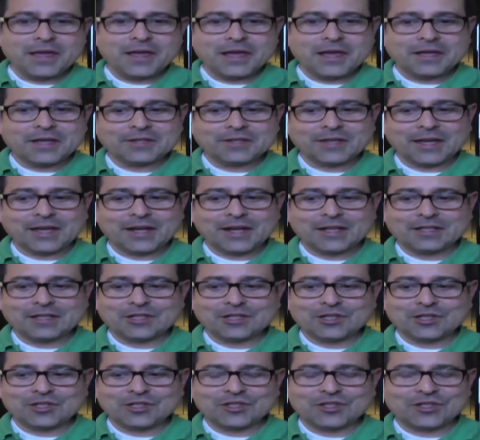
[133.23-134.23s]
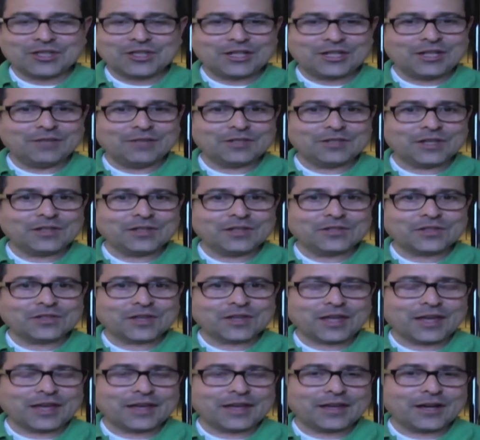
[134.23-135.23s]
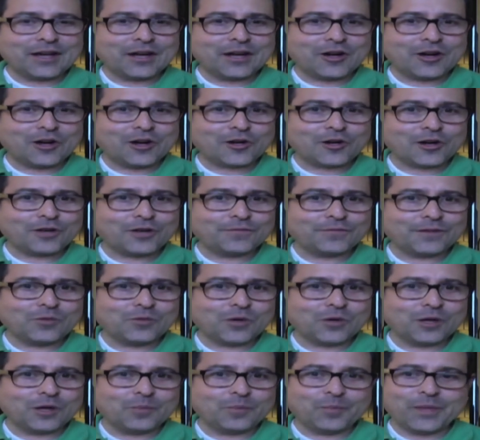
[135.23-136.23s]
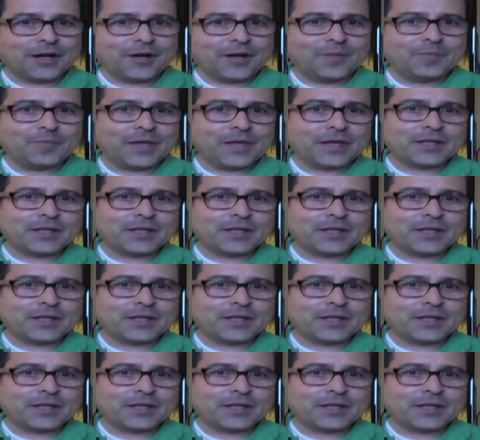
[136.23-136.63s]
is that it just didn't even taste like a uh, RRV wine in,